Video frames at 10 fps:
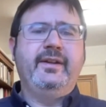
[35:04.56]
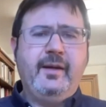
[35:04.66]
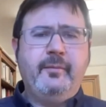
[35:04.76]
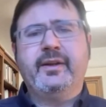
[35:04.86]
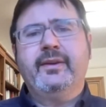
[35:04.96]

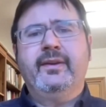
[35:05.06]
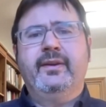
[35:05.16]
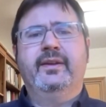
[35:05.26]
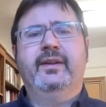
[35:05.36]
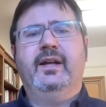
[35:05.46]
elaborate
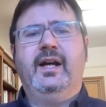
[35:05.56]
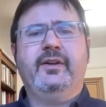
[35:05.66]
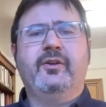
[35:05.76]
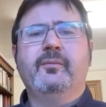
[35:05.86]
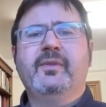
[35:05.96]

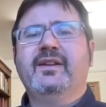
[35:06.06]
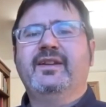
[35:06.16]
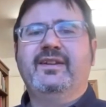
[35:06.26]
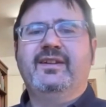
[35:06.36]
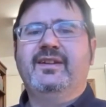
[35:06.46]

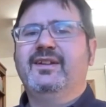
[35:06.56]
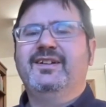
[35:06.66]
argument